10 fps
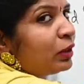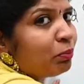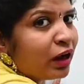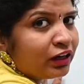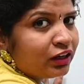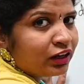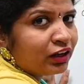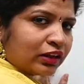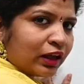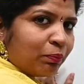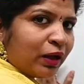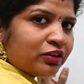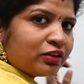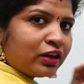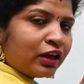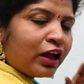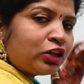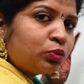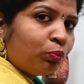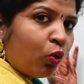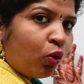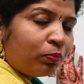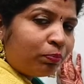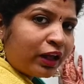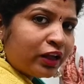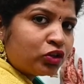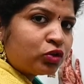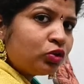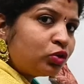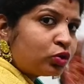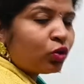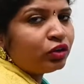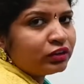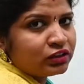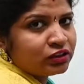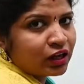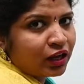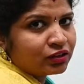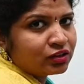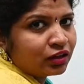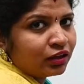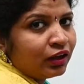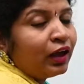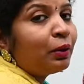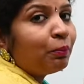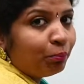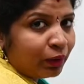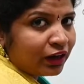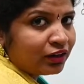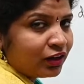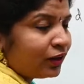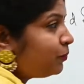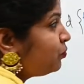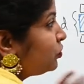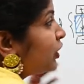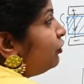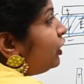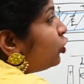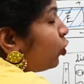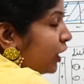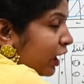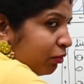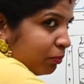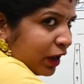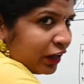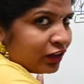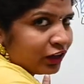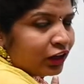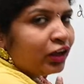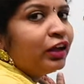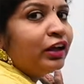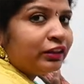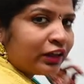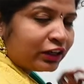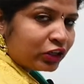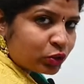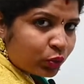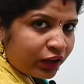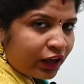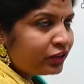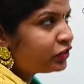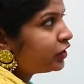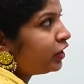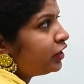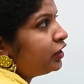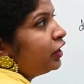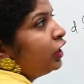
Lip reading: the battery. Capacitor has more place to store the charge, but we don't have battery. That is why I said